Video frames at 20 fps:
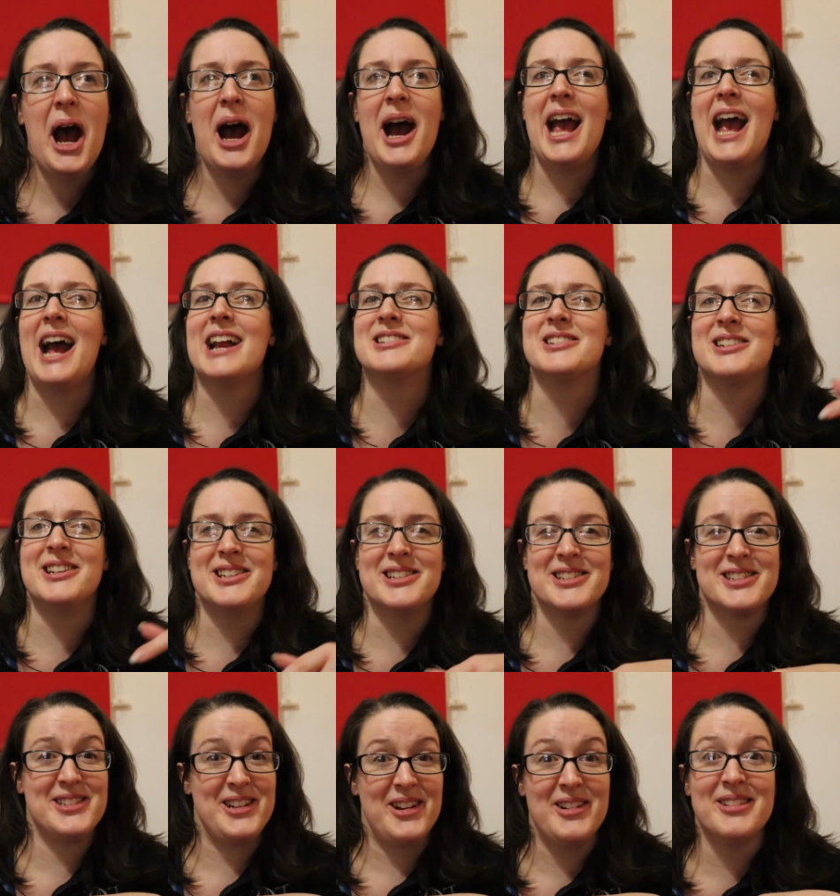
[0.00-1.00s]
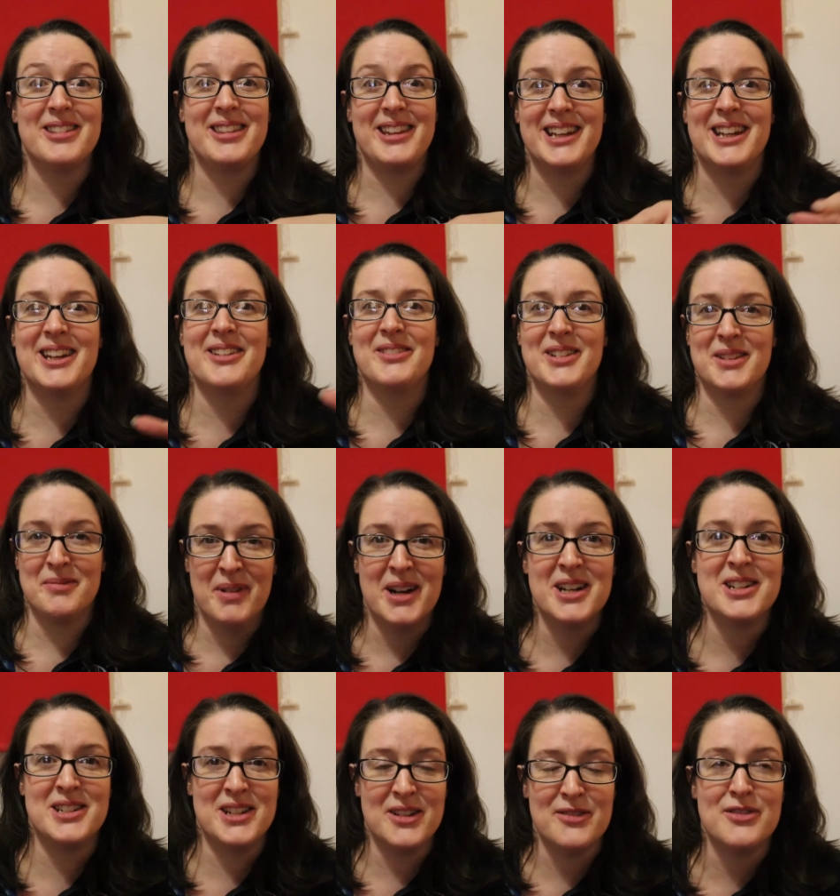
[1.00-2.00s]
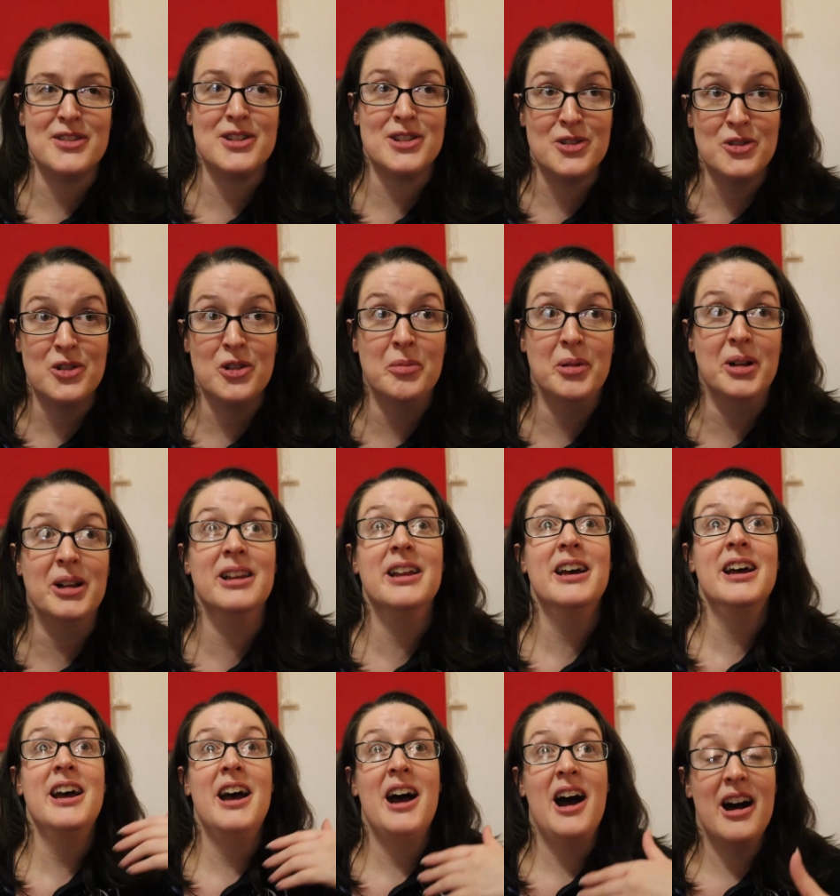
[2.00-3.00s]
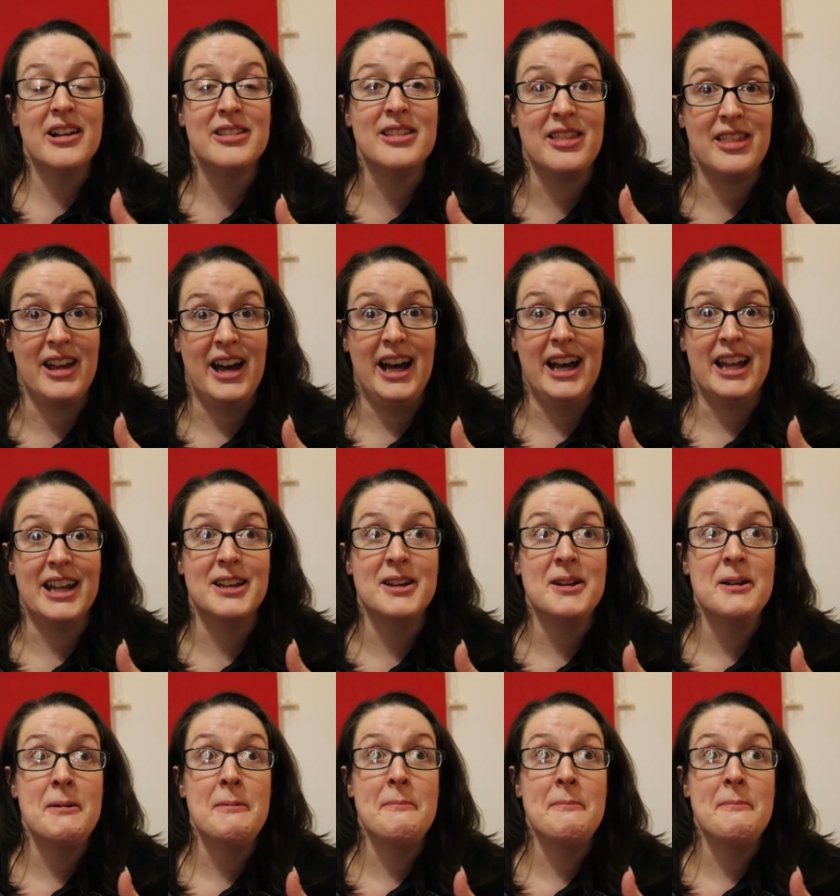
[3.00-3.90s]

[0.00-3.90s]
I actually just don't think it was much different to normal, other than